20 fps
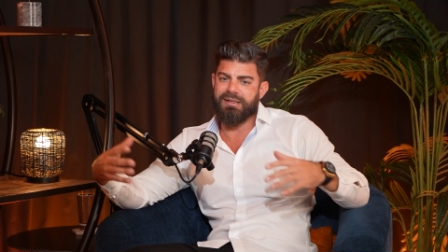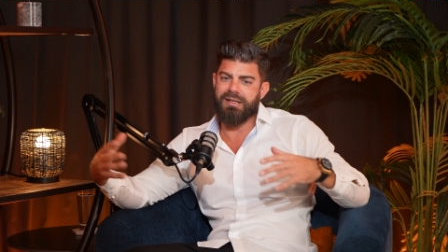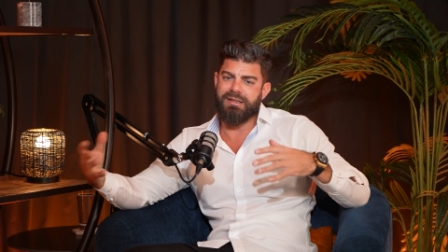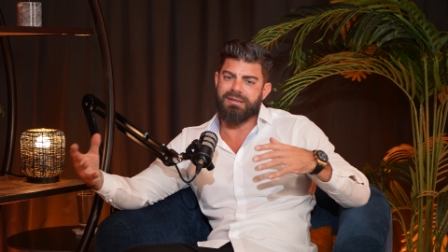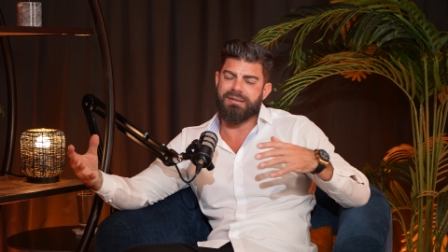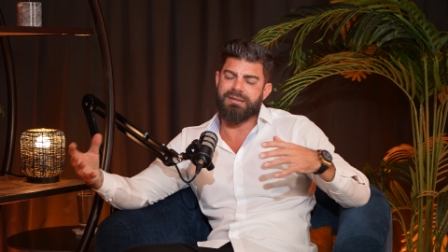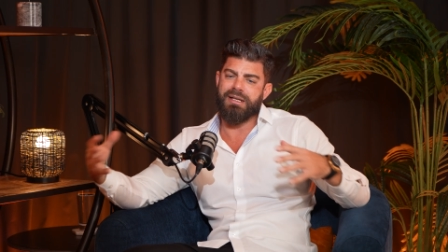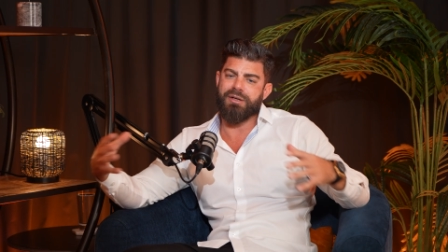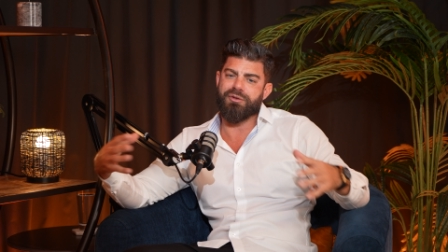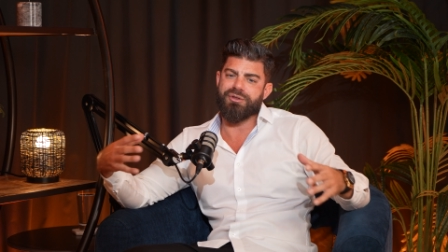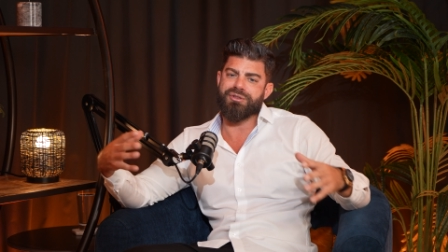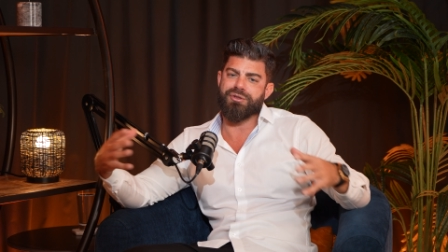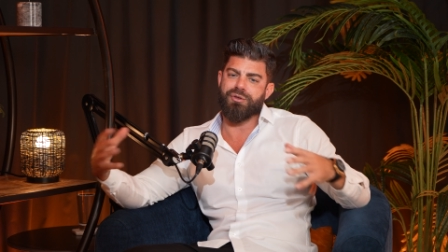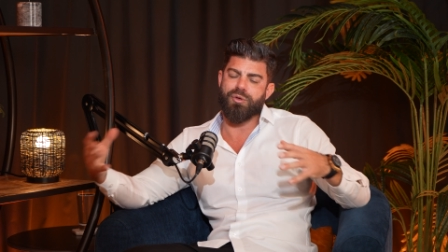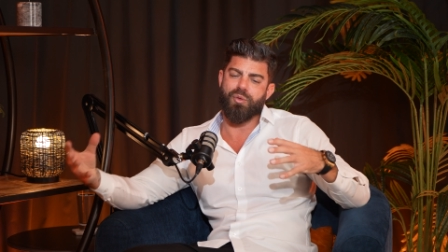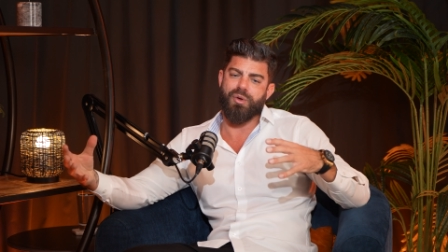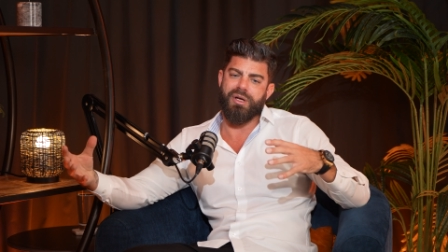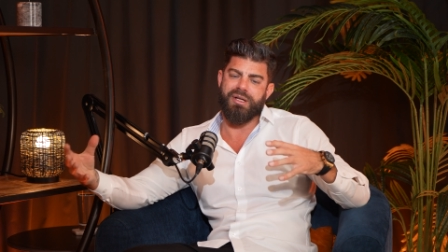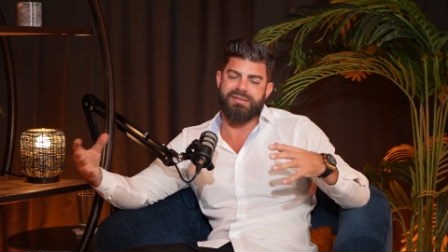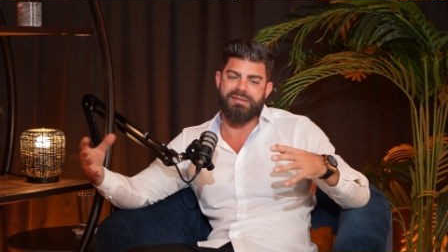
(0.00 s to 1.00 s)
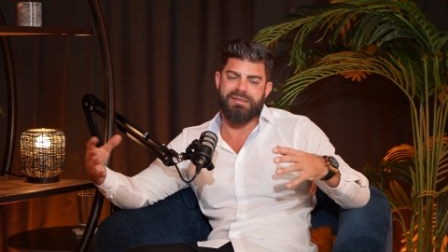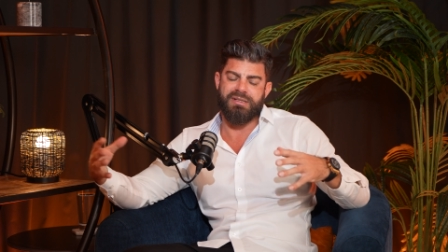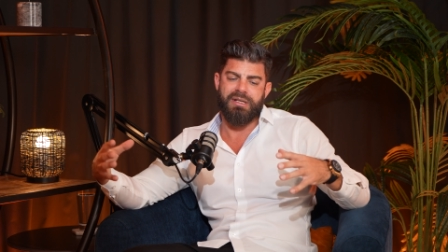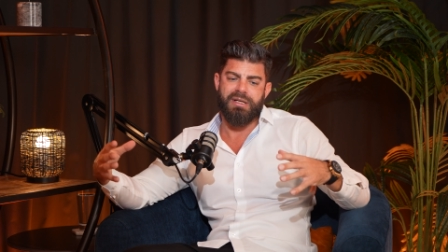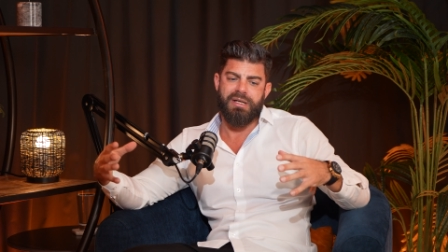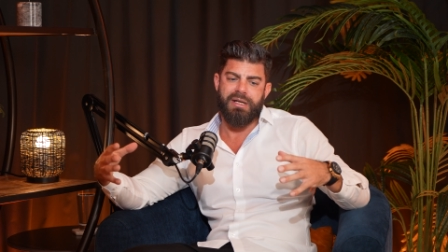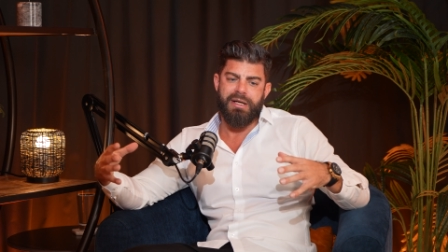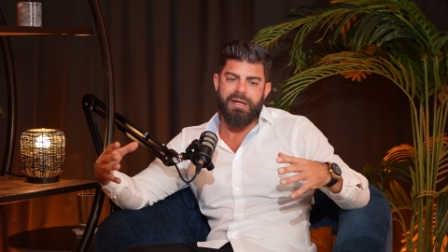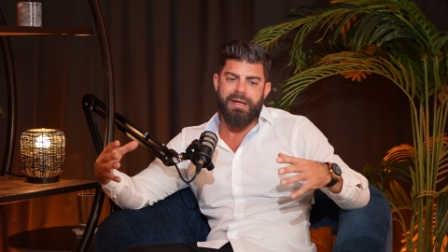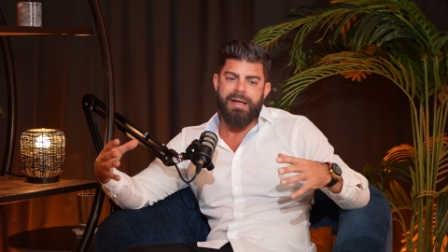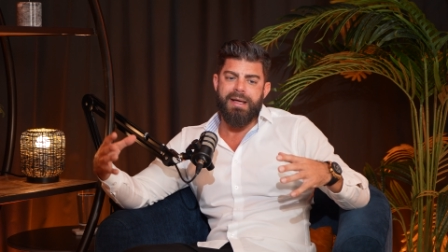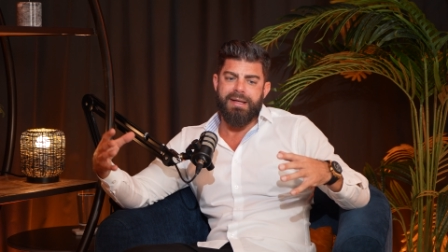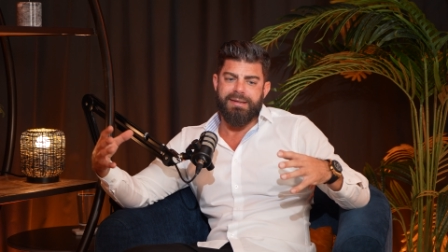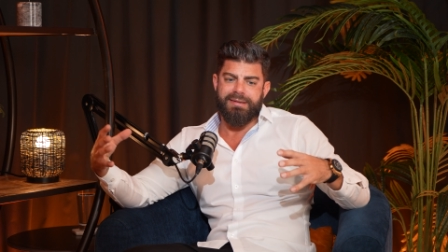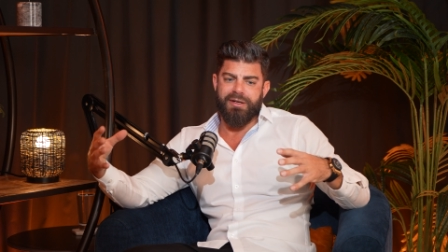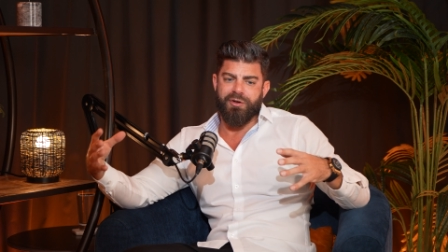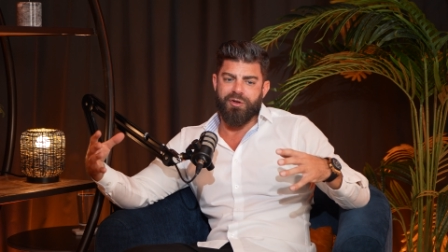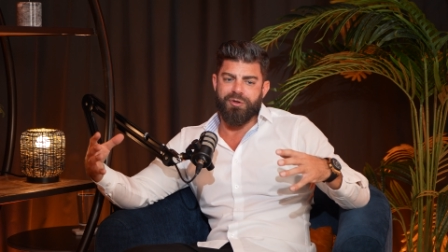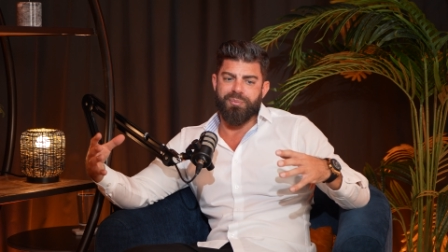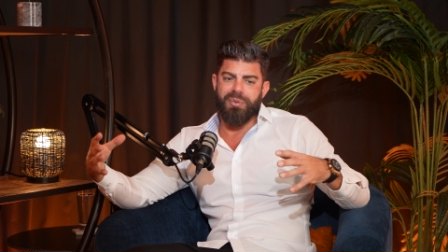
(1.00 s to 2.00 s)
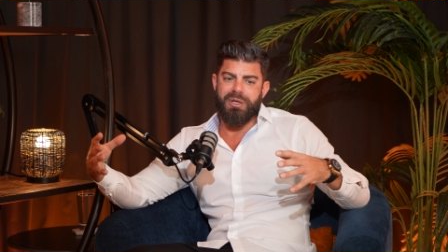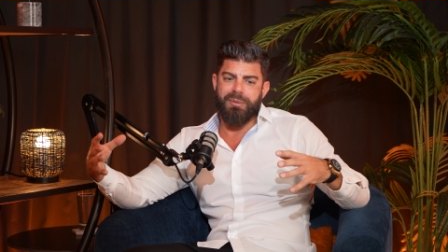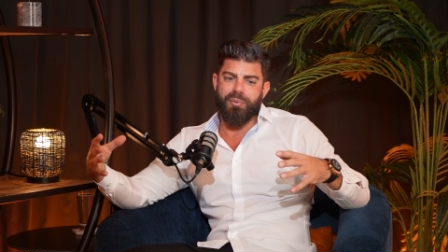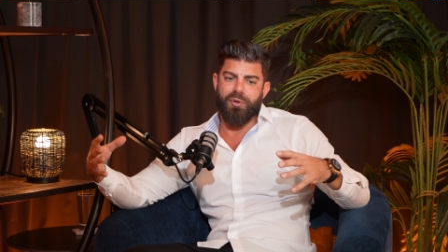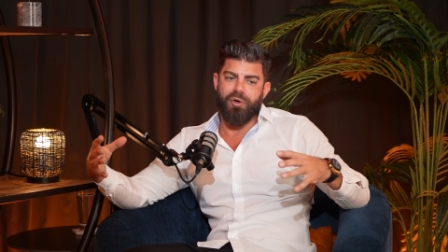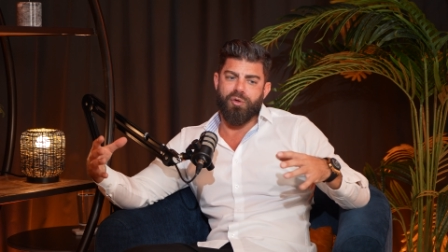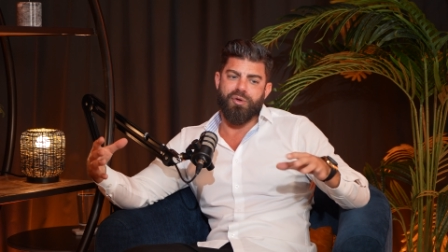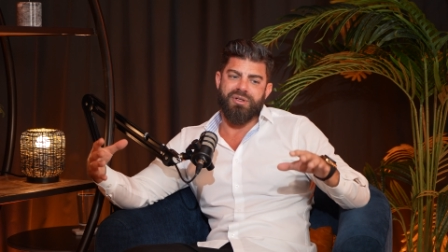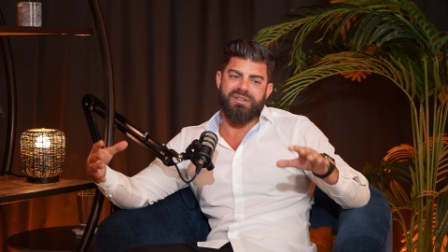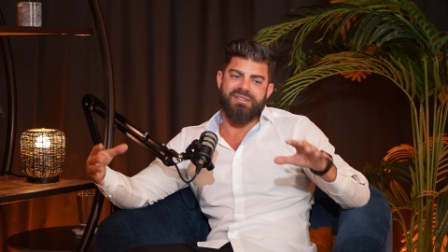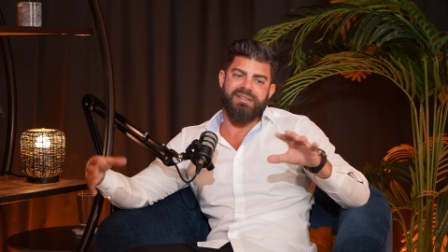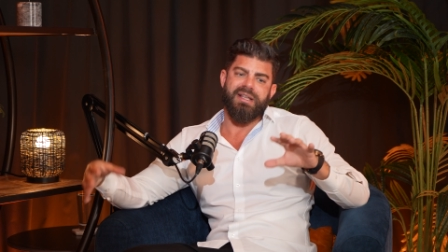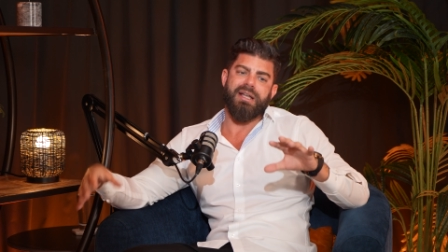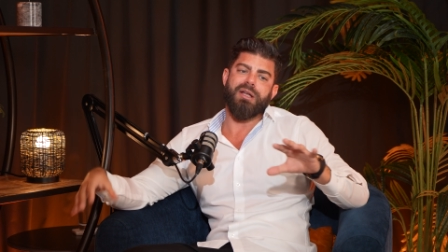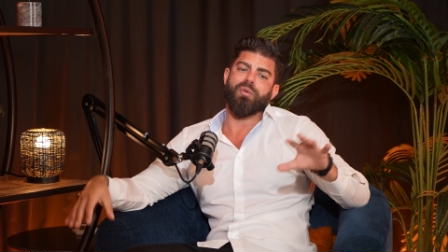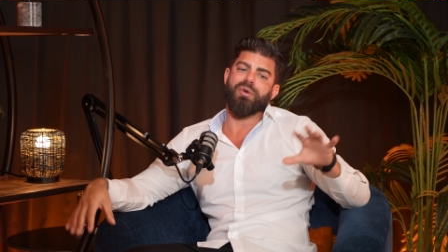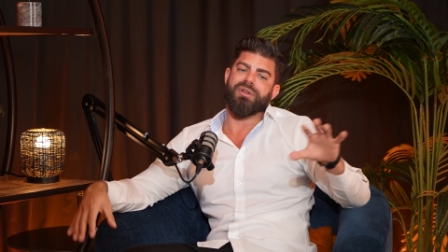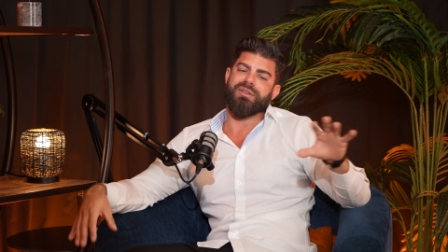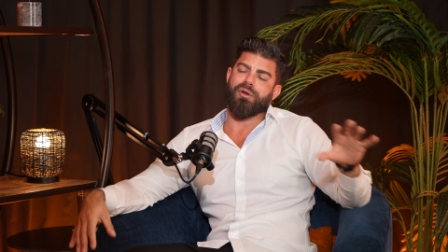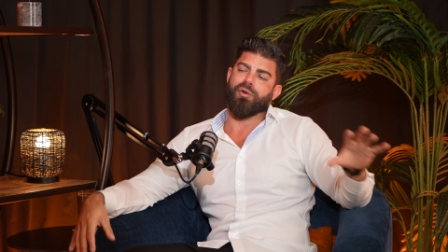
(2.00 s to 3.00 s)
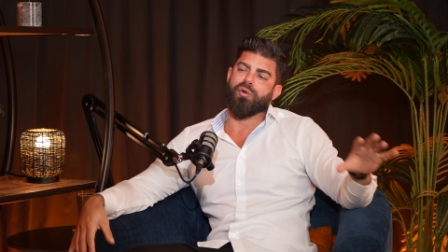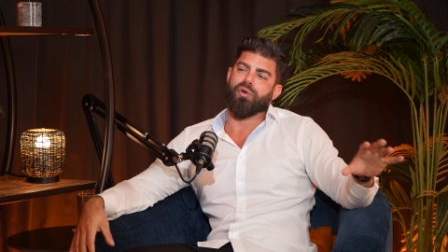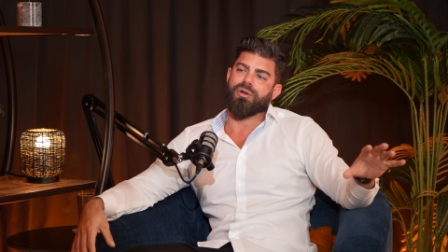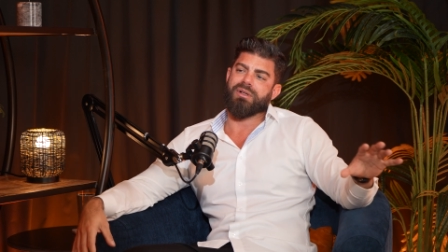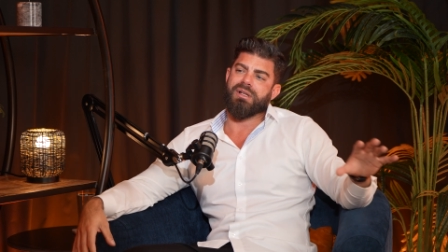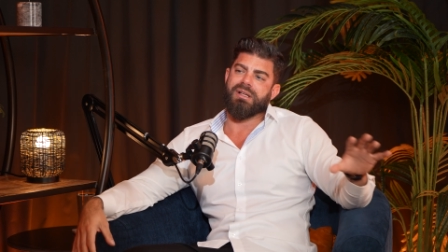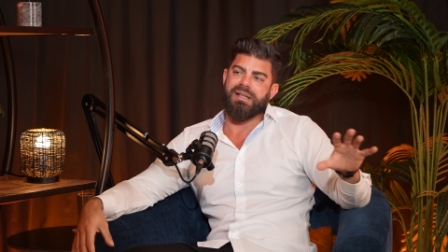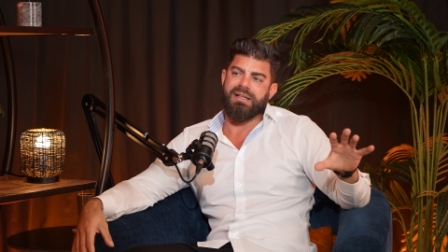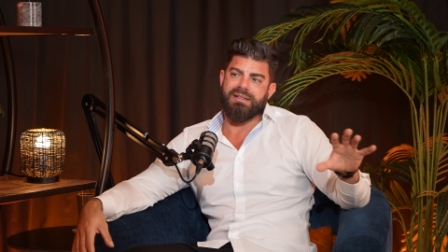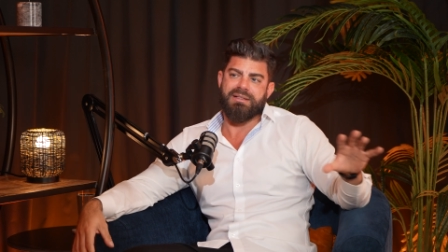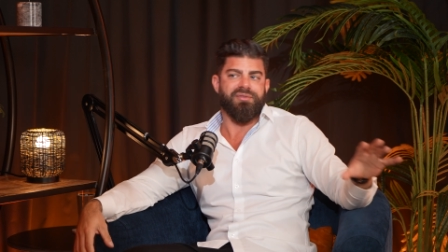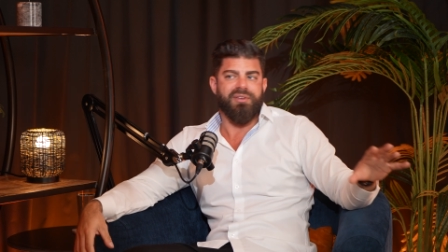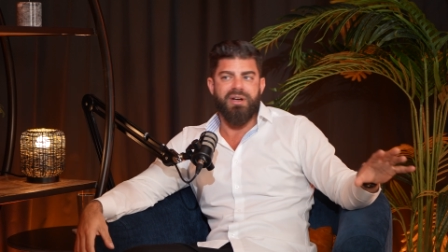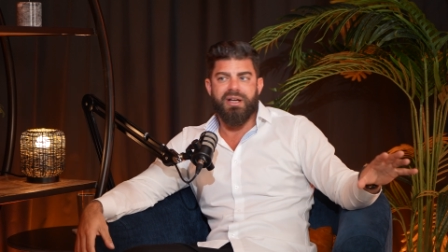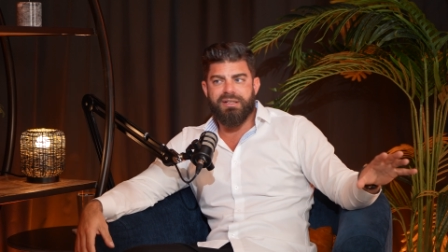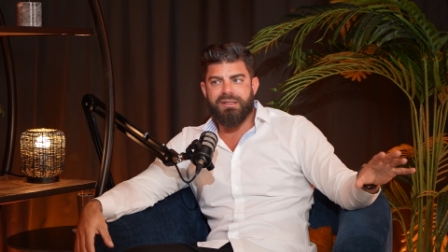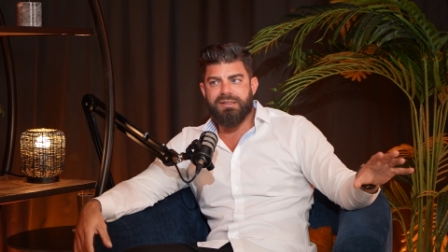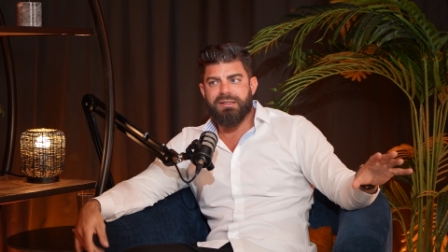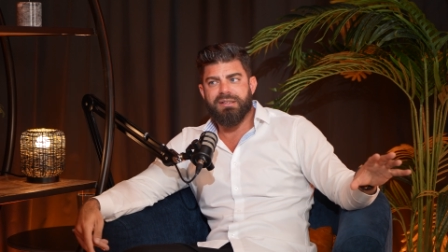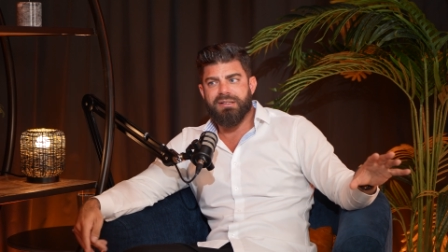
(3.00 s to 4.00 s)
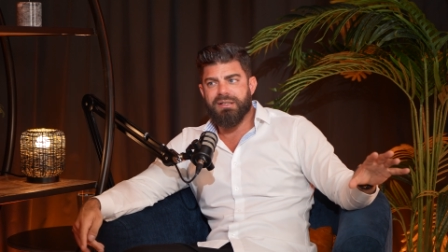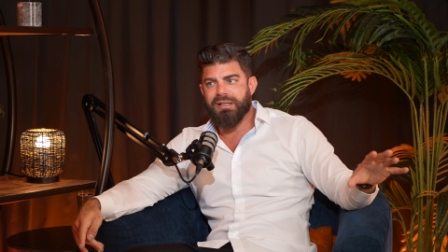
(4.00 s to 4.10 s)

There is two ways. There is people who is staying with the old, and that's fine.